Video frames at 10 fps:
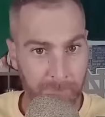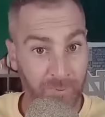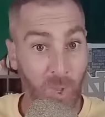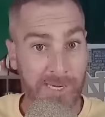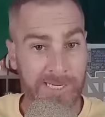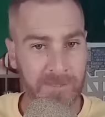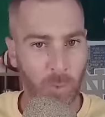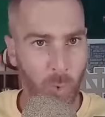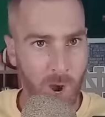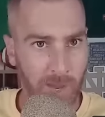Blood in the
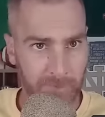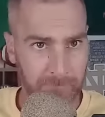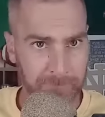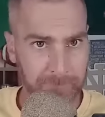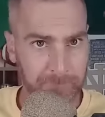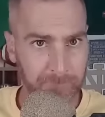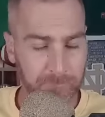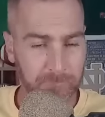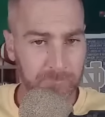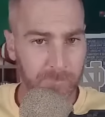water.
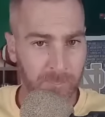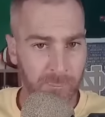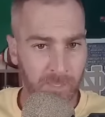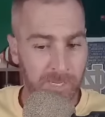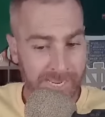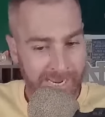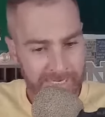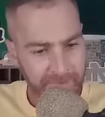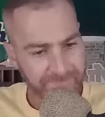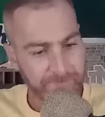
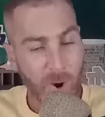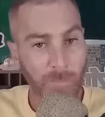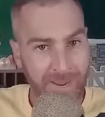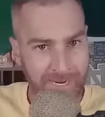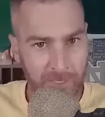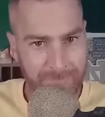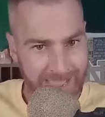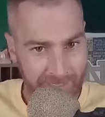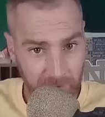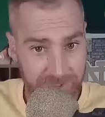And if momentum
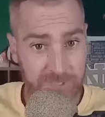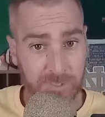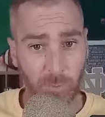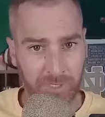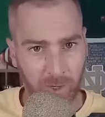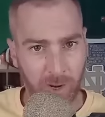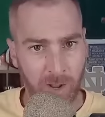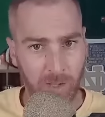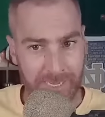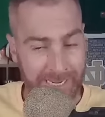matters to you at all,